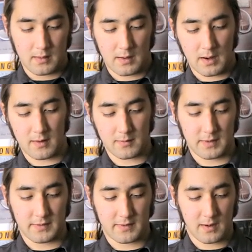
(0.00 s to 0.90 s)
I
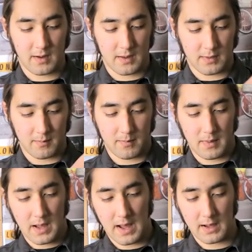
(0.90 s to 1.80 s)
recommend starting at the
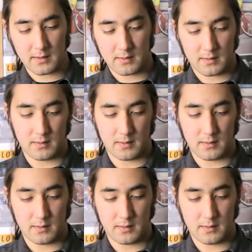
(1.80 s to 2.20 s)
back